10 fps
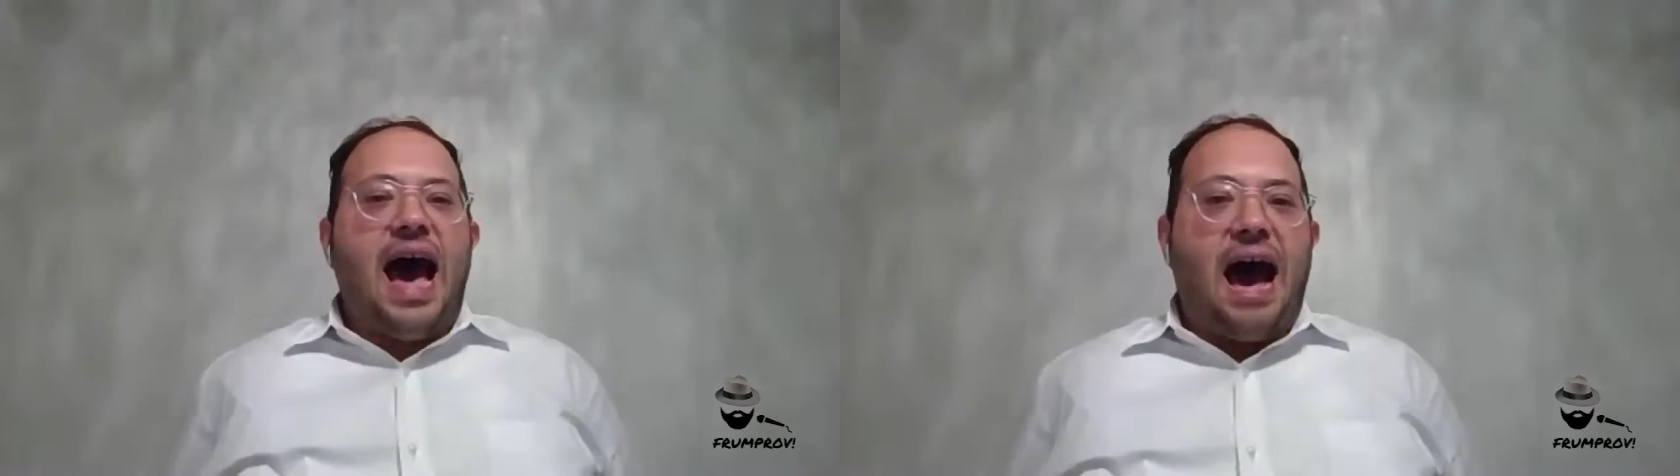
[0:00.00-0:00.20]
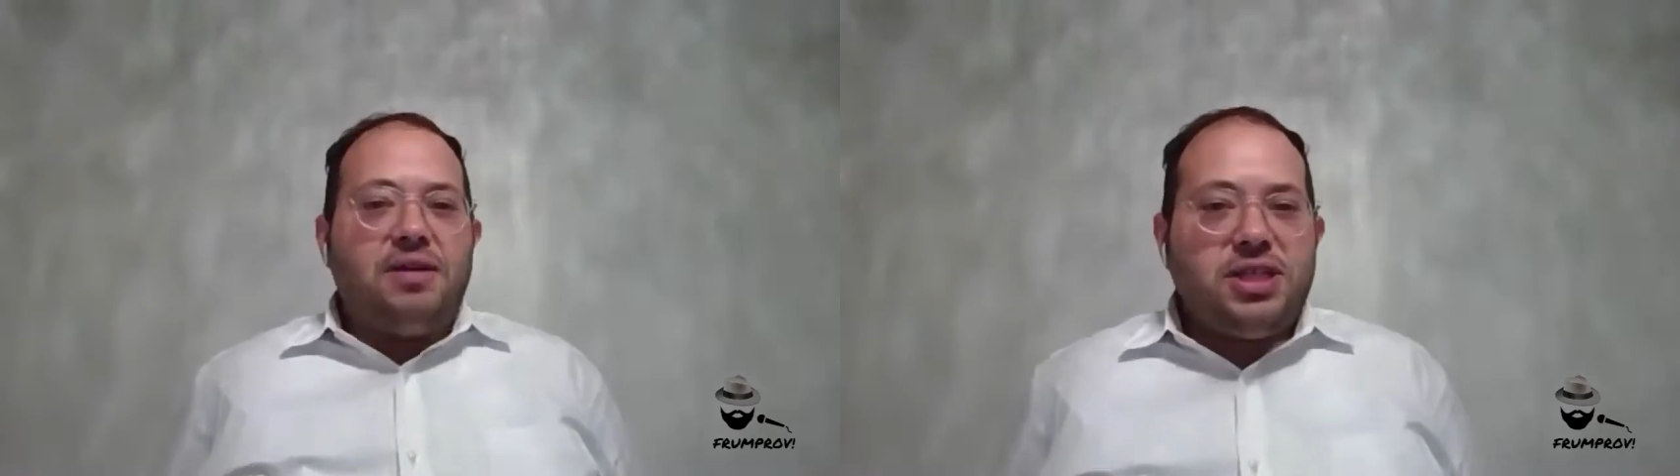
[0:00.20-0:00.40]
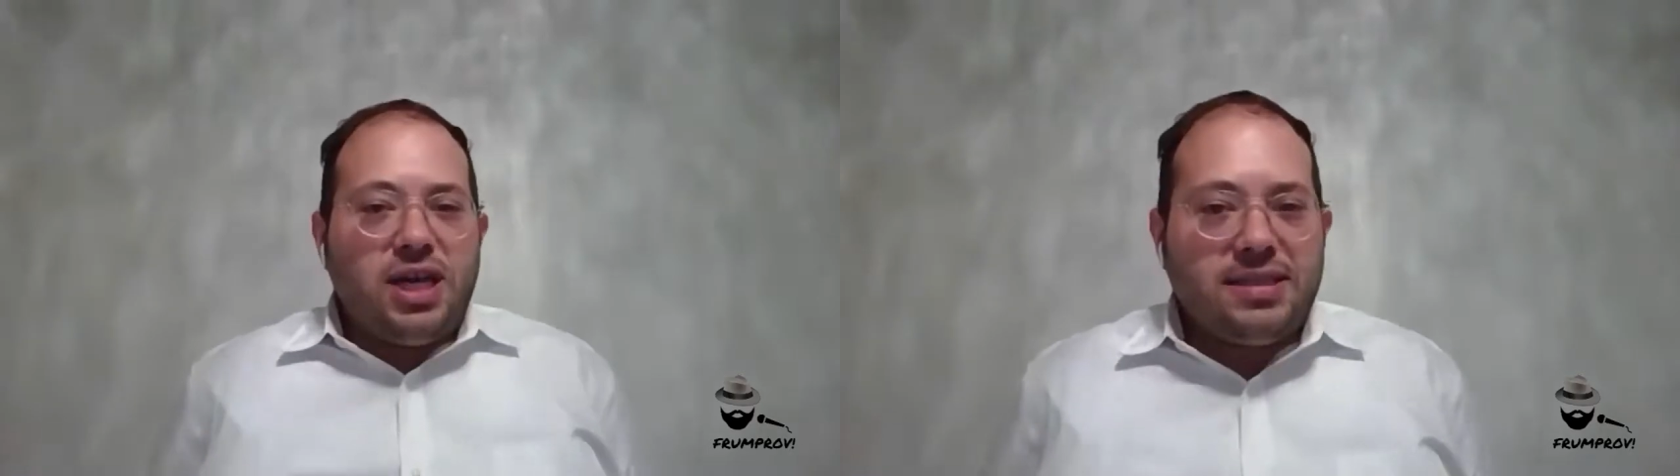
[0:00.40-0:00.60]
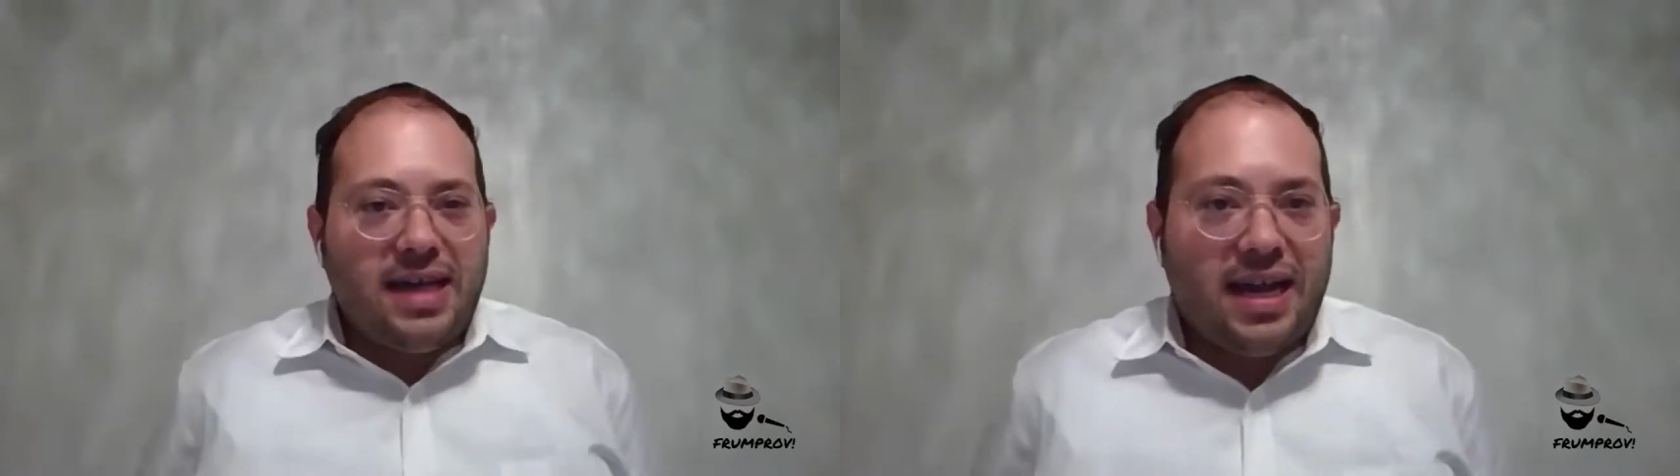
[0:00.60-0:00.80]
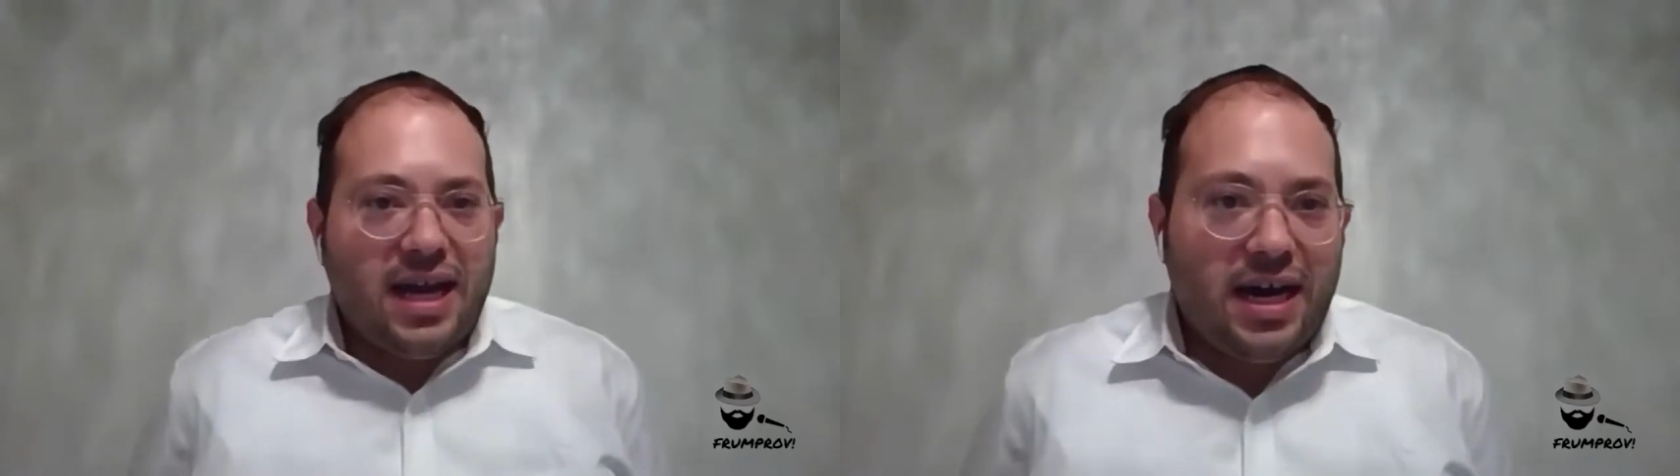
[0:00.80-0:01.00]
I was just
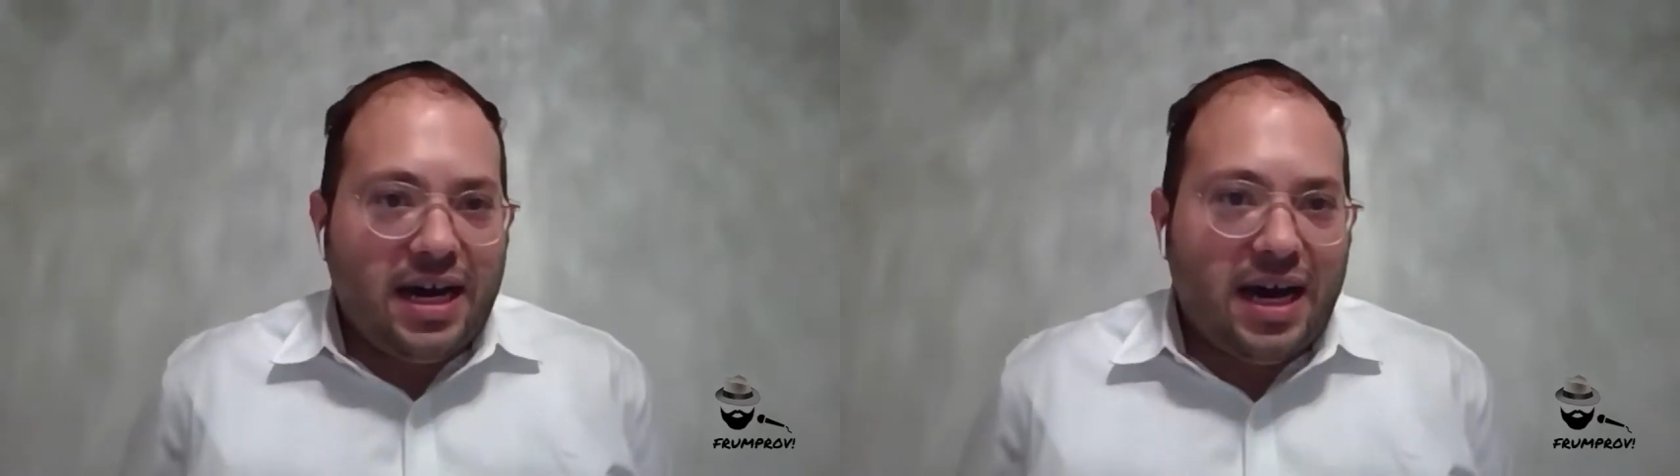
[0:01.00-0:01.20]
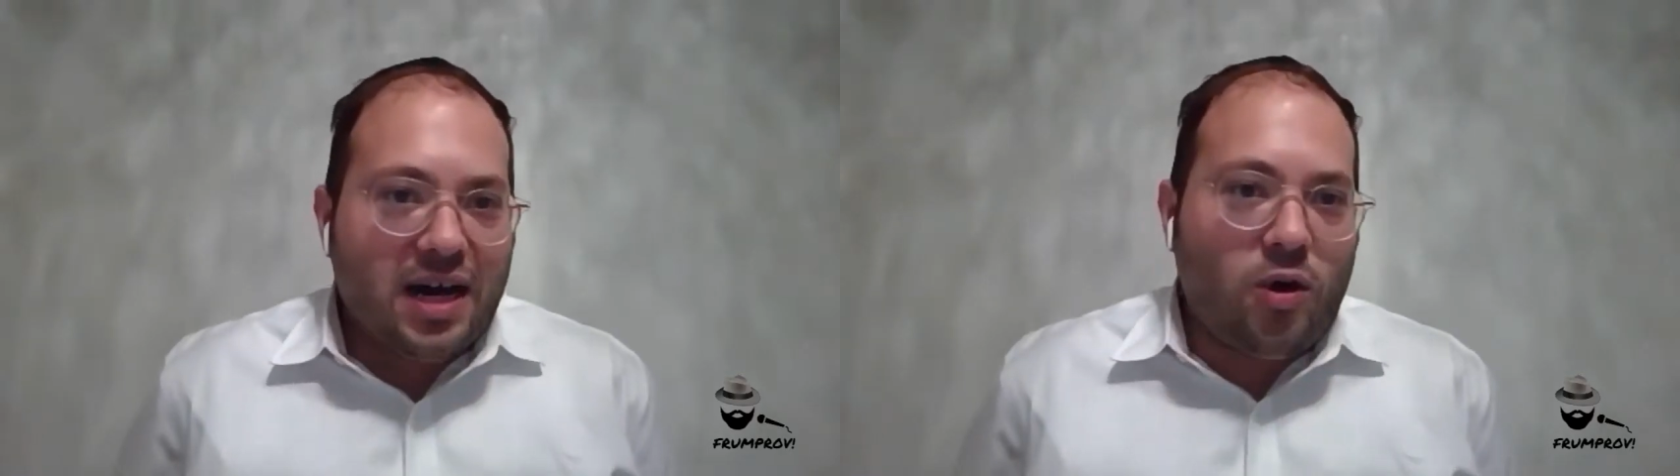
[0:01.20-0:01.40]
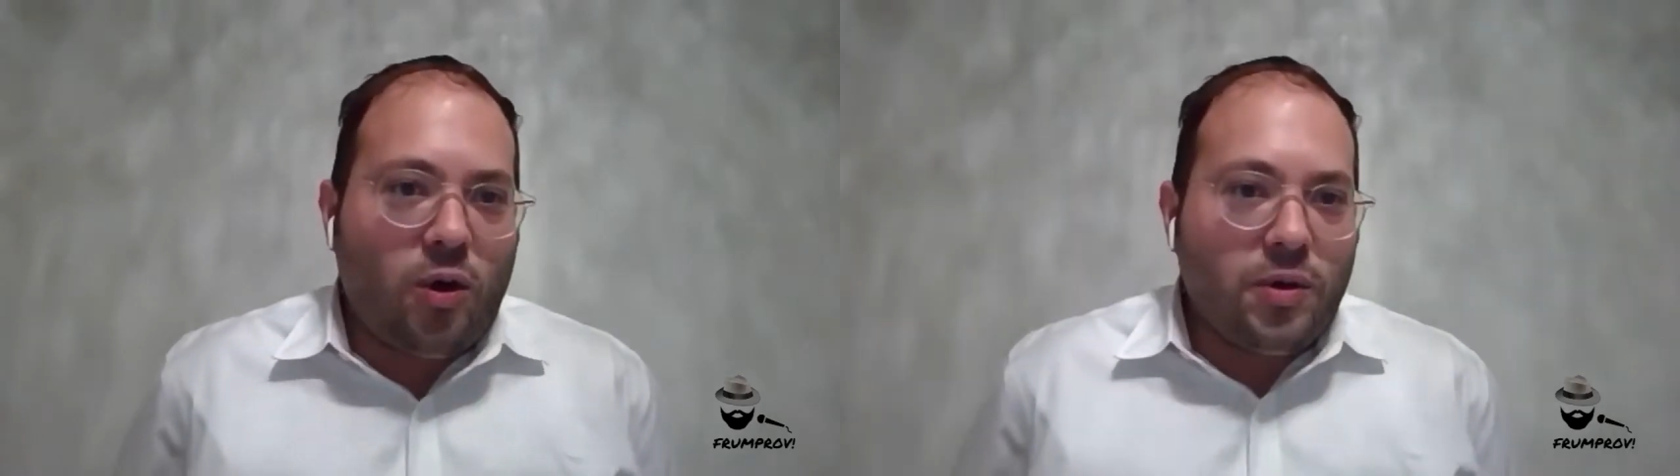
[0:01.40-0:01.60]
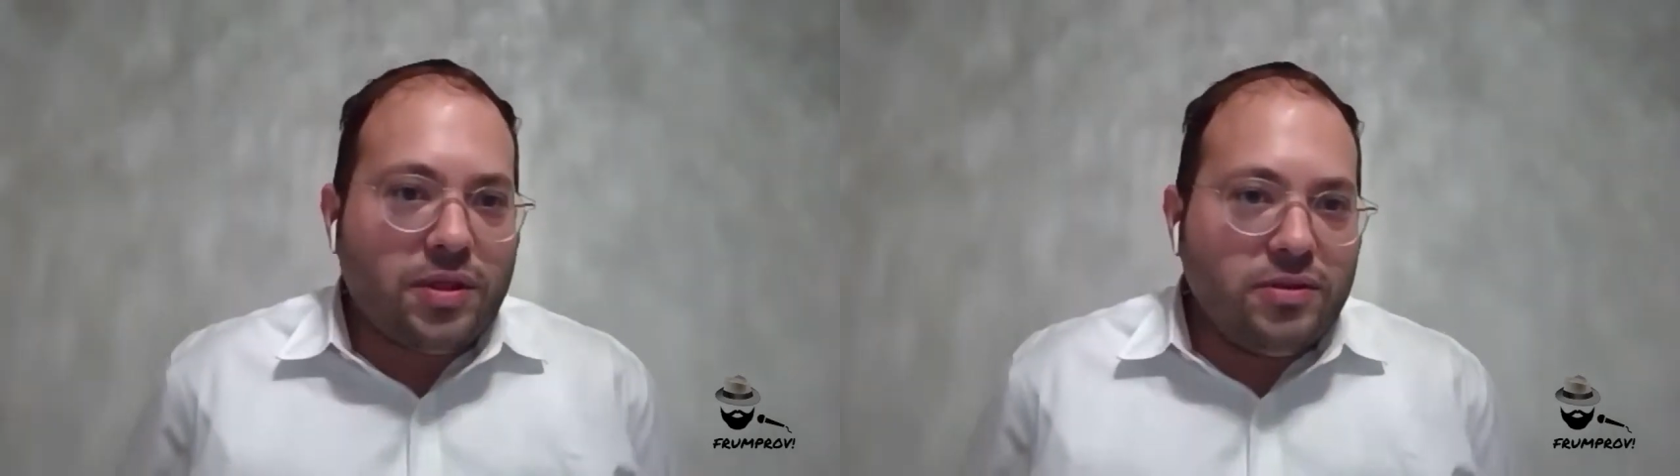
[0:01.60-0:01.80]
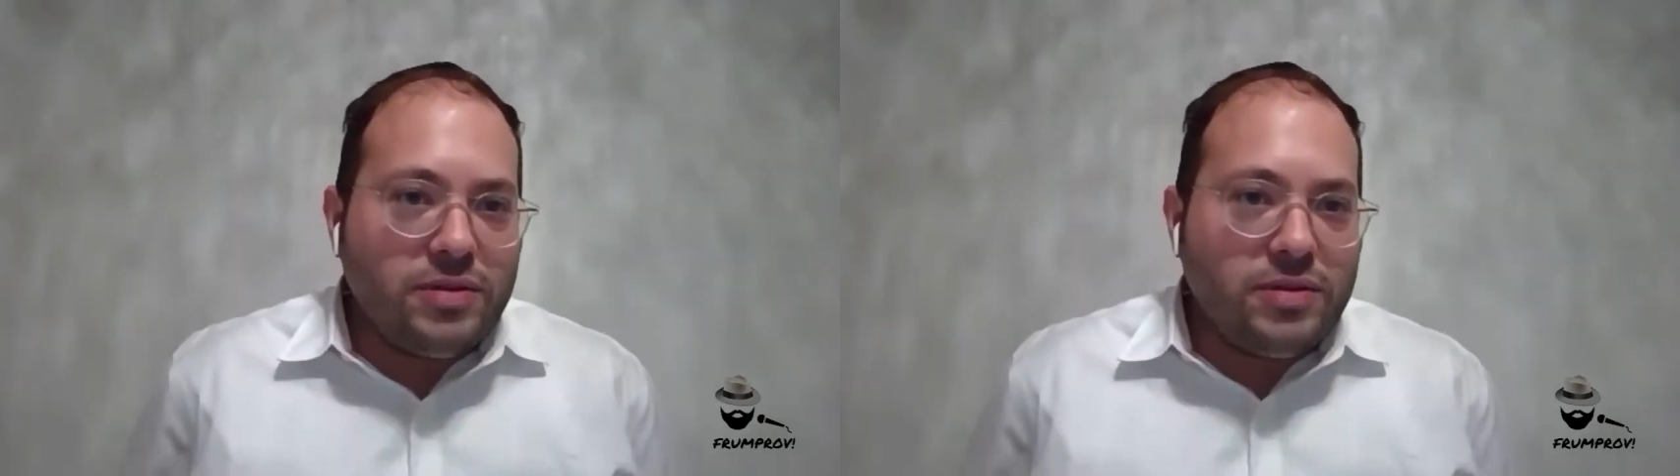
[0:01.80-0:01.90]
on a call with Louis